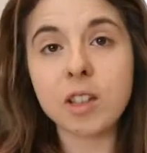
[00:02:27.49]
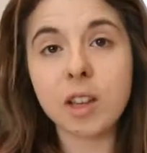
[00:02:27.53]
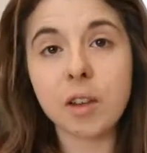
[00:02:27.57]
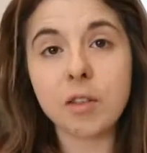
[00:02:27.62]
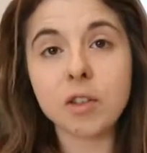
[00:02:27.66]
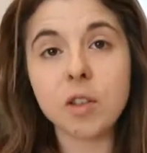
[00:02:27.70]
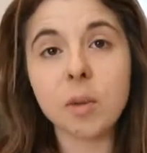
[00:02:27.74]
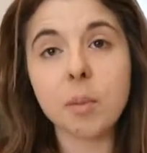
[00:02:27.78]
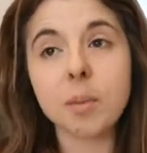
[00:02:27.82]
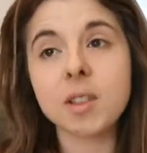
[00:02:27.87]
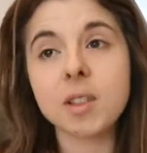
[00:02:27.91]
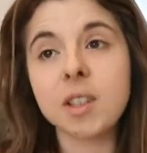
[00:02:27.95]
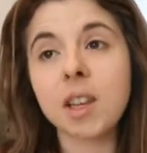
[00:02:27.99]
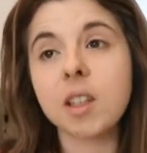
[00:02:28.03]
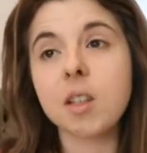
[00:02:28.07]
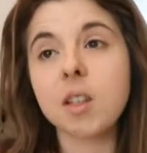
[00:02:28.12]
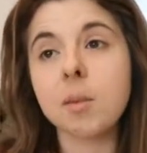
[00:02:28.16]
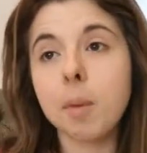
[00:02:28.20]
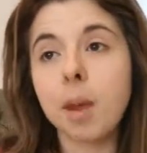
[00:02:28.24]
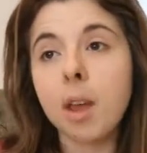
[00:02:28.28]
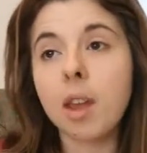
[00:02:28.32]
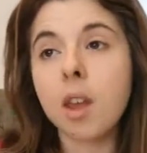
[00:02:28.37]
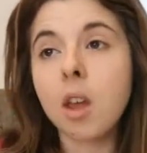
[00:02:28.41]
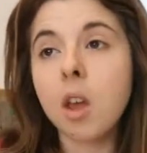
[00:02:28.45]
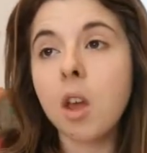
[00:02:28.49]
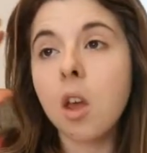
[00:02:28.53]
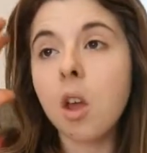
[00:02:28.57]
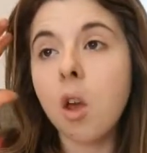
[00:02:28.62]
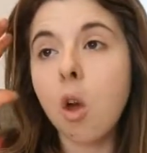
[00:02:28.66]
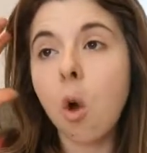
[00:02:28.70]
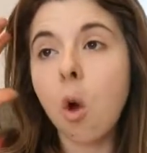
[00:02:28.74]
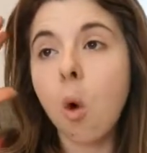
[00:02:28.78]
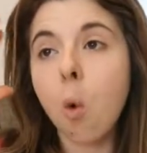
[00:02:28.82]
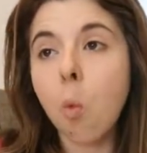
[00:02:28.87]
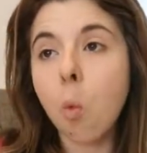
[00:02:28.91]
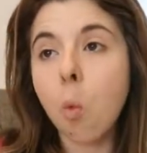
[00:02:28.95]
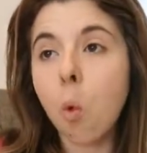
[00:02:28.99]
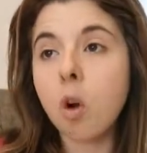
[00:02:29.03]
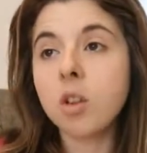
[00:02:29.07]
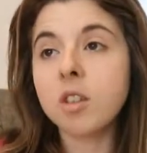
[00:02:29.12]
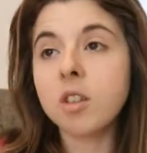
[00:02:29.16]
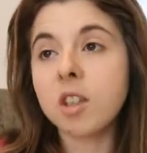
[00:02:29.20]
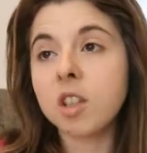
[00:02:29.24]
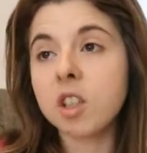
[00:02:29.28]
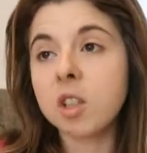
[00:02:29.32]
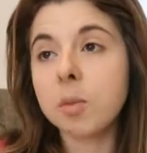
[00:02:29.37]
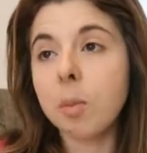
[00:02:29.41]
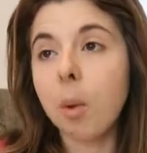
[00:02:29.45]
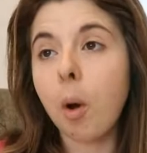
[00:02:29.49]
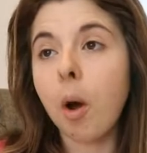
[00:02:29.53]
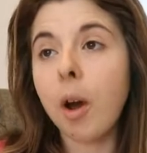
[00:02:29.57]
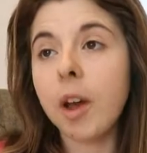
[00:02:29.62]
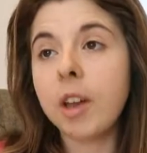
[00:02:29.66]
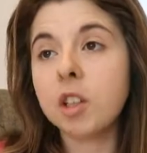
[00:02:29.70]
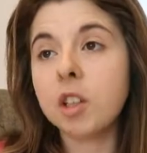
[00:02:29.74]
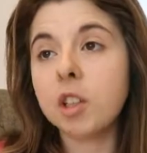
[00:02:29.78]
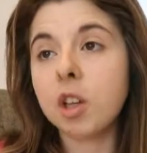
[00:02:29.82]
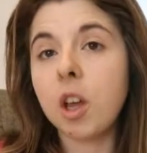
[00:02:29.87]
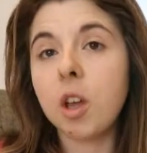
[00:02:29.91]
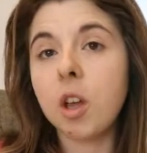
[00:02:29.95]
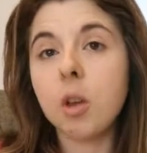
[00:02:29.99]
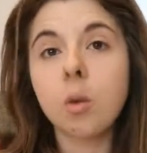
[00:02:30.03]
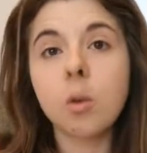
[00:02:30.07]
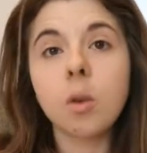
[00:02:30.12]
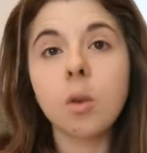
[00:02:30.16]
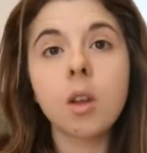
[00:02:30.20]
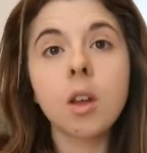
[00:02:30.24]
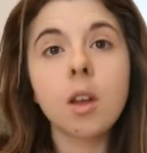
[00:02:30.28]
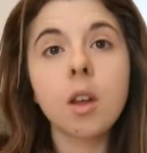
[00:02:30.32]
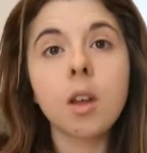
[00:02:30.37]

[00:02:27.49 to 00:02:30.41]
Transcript: that if someone said to me, what's inspired you,